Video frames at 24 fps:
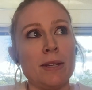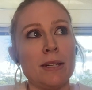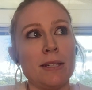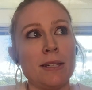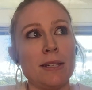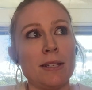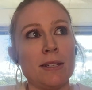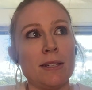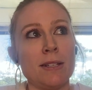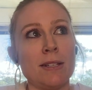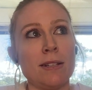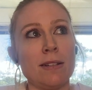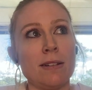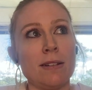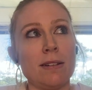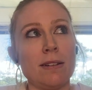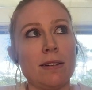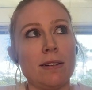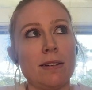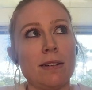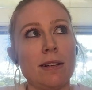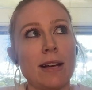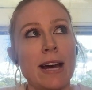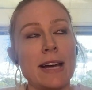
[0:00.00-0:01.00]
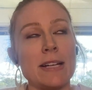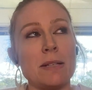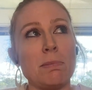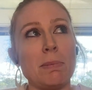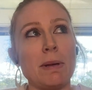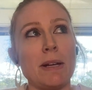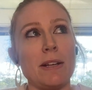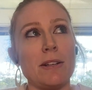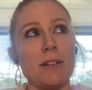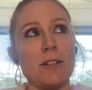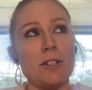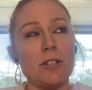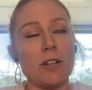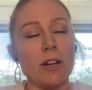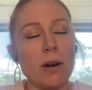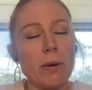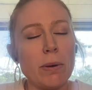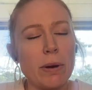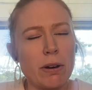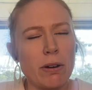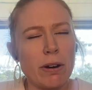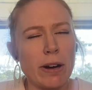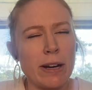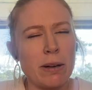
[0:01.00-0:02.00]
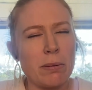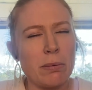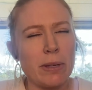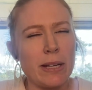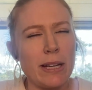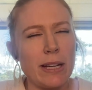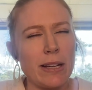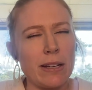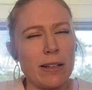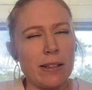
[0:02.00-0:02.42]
This has been so incredibly